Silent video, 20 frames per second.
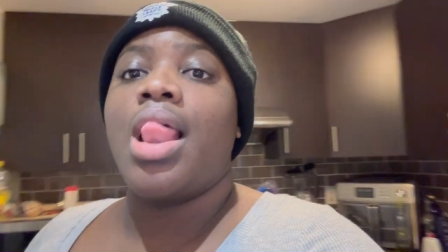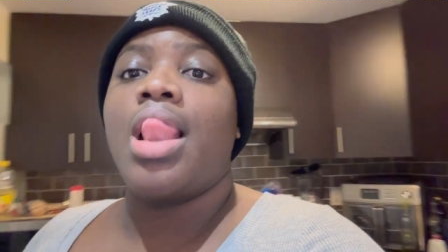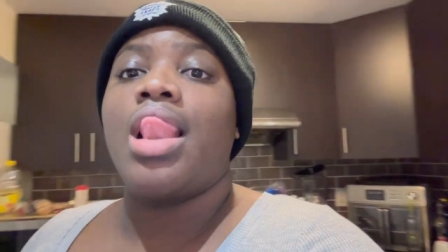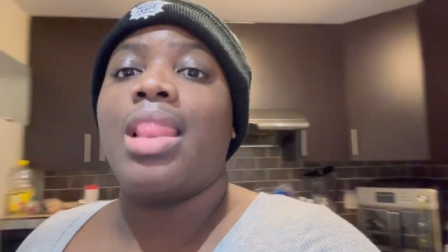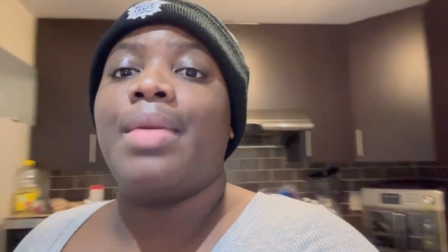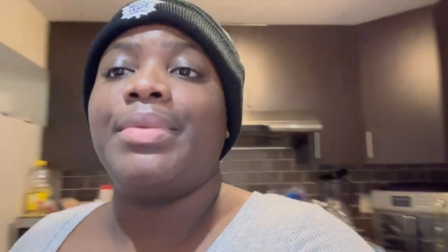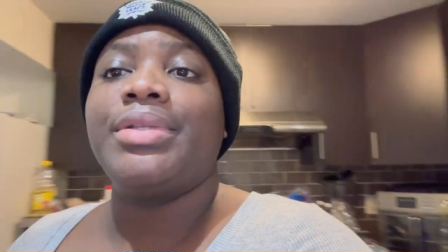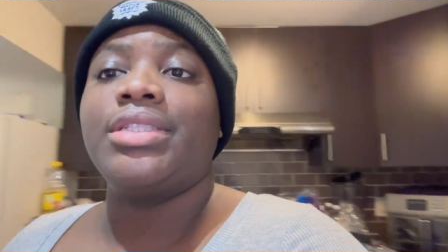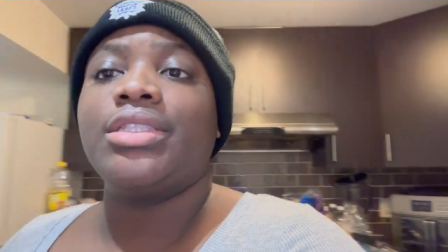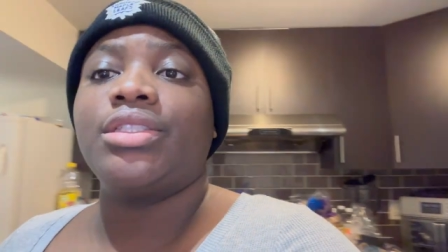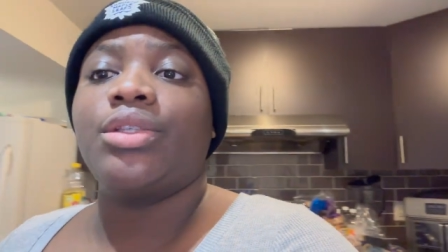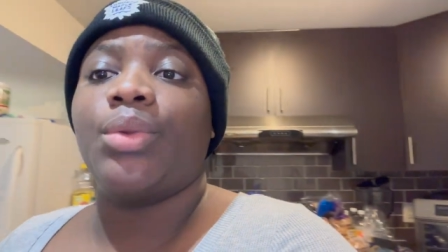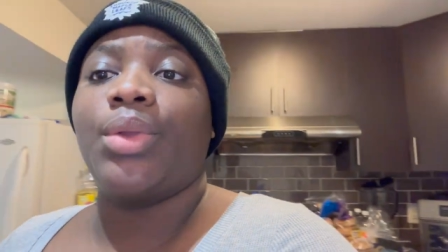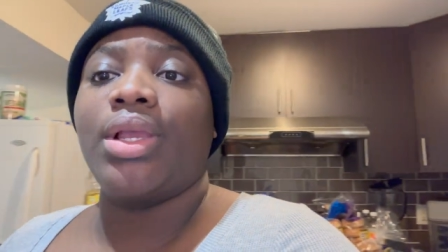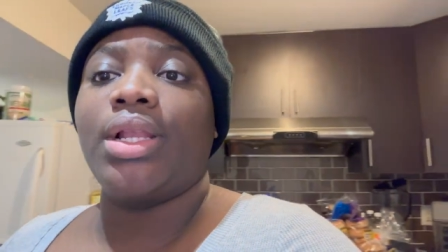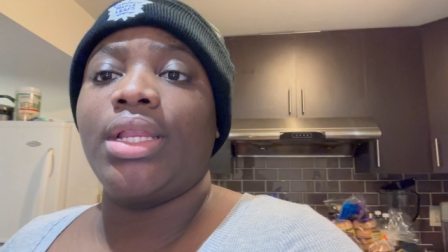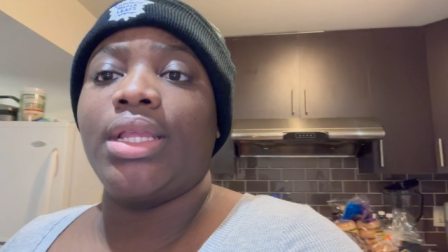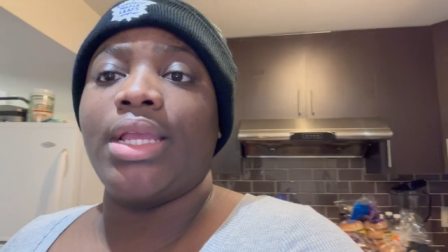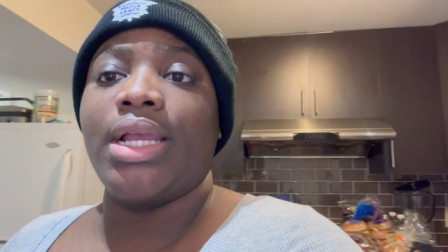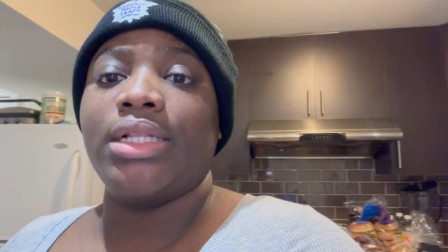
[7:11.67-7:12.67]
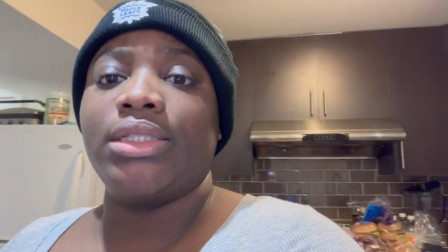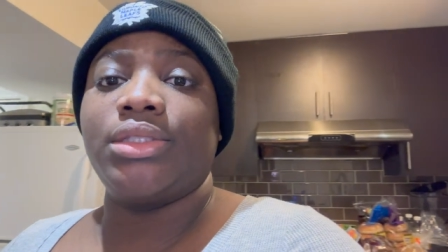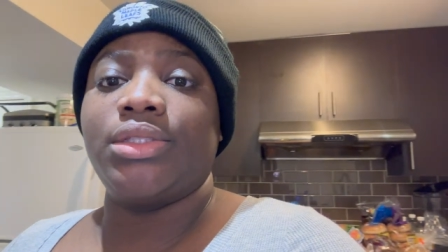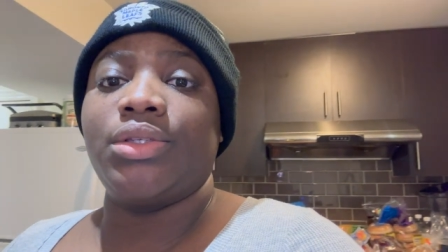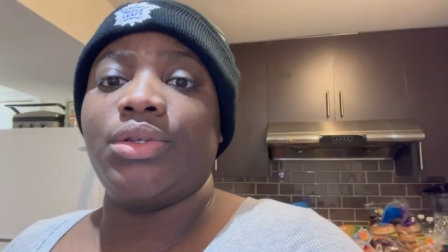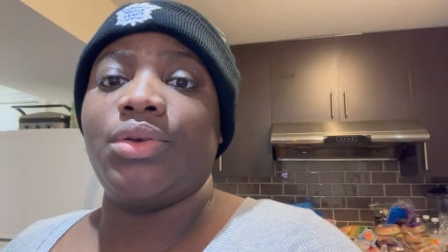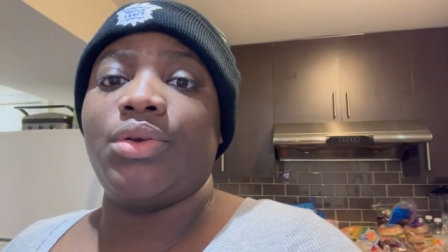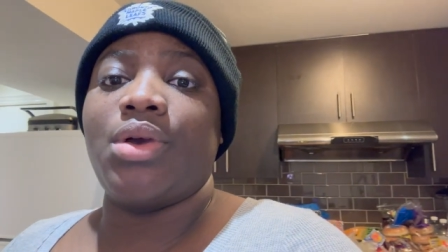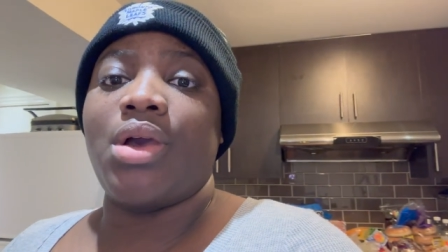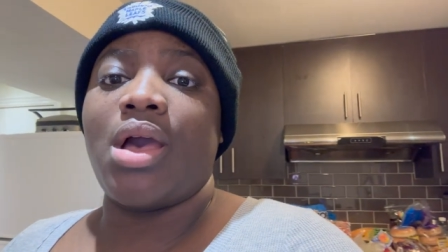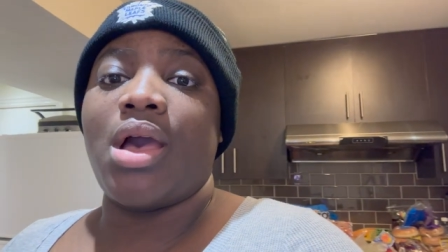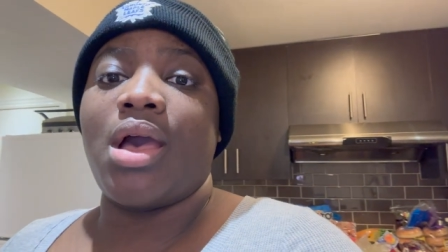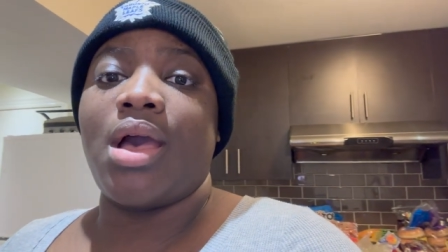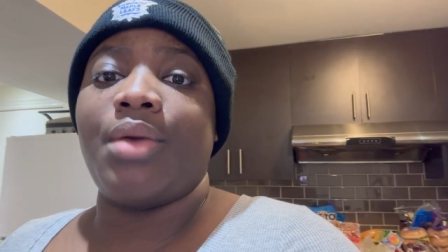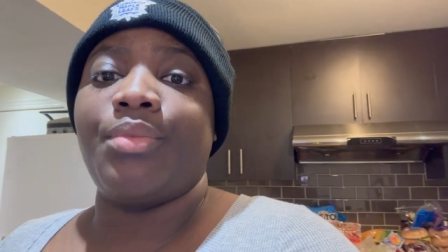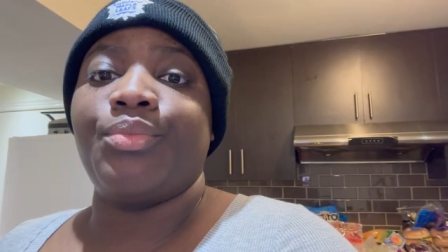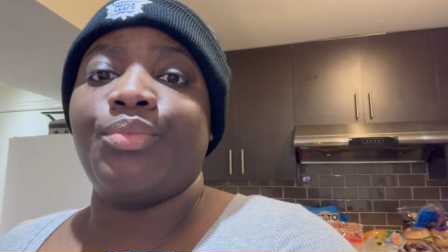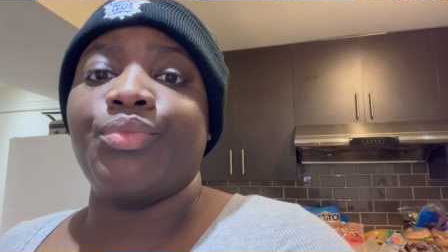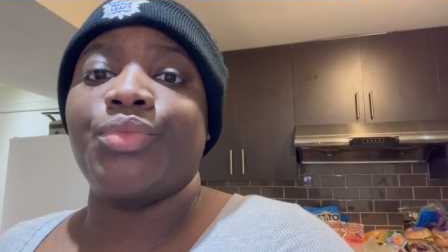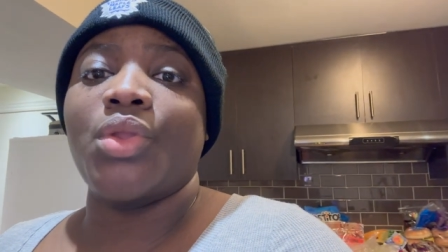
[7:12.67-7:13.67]
let me just quickly get to
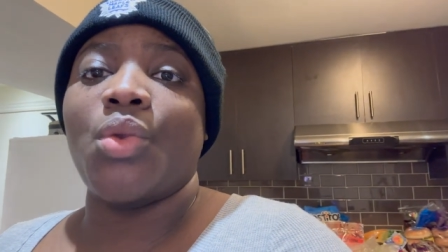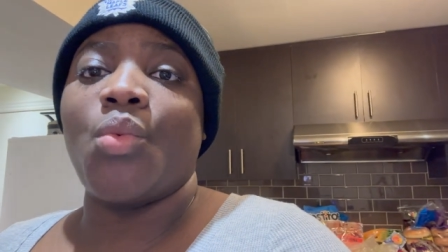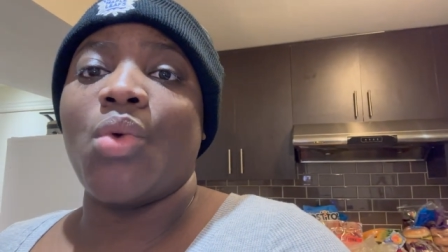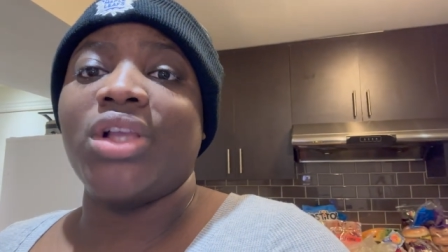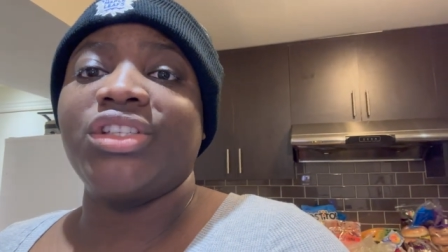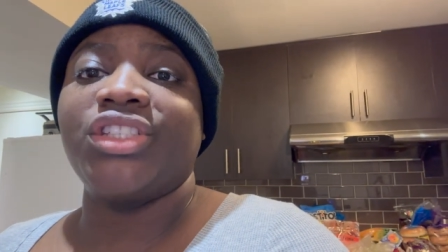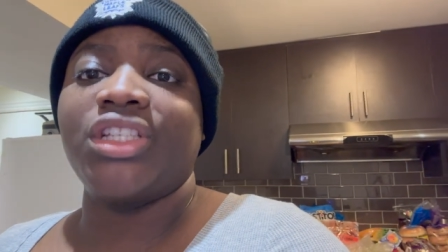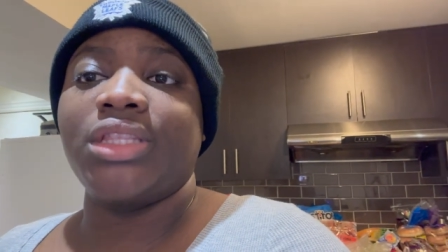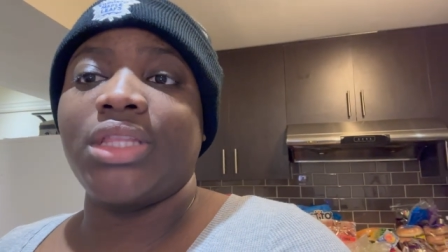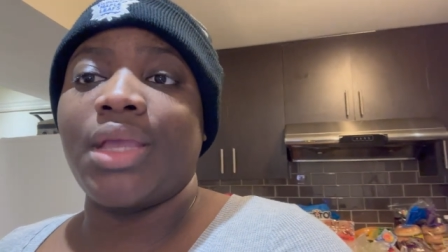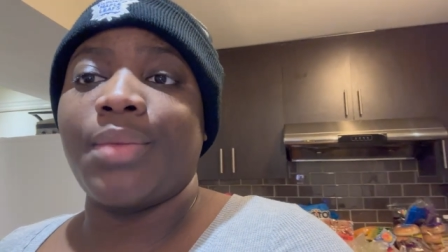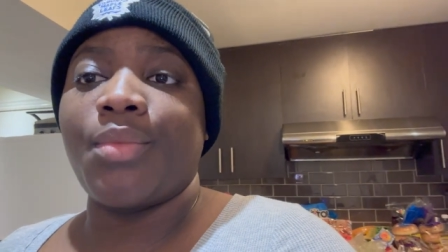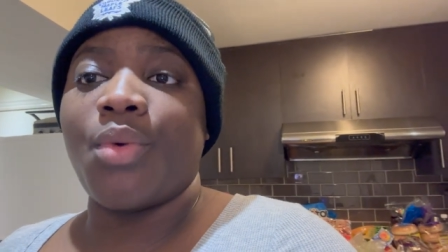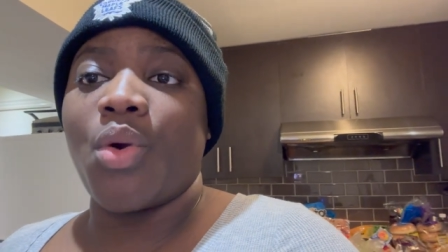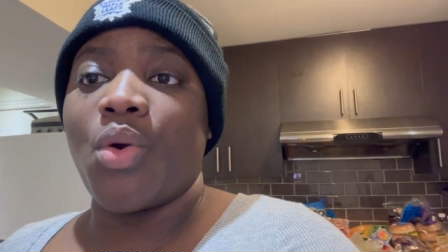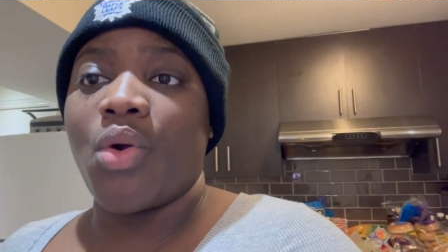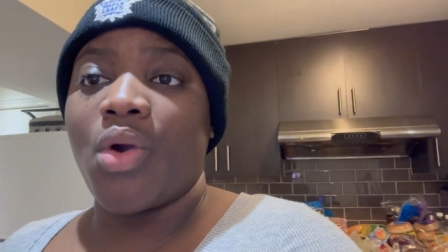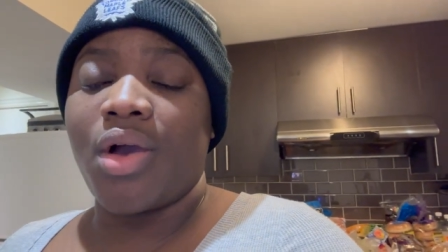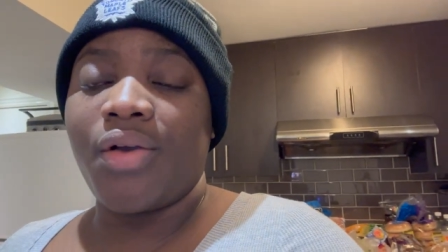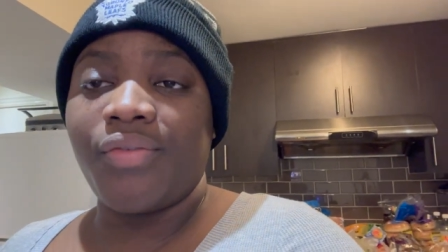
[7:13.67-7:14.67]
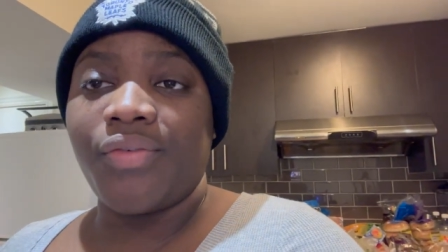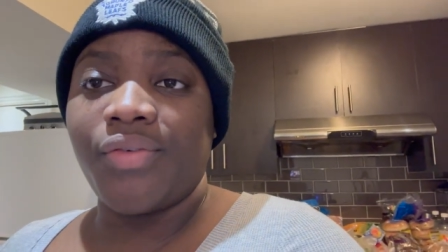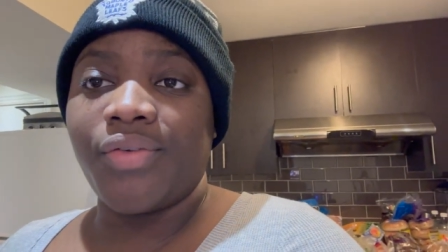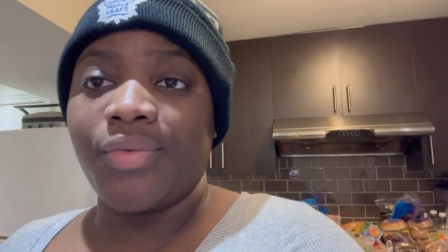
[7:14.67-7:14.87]
um, washing them off